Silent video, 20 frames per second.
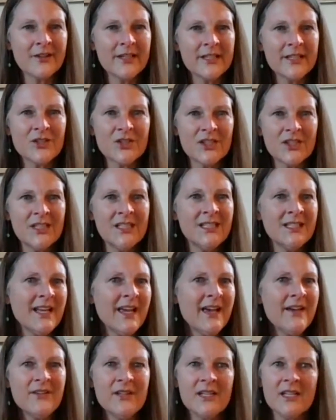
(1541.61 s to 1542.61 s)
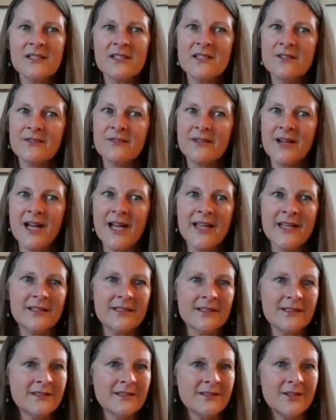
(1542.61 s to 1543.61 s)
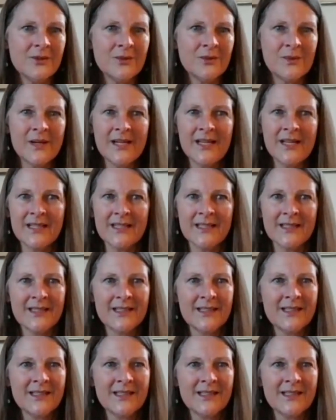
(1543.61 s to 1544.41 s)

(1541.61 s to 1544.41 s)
Like she didn't have an easy ride, no way.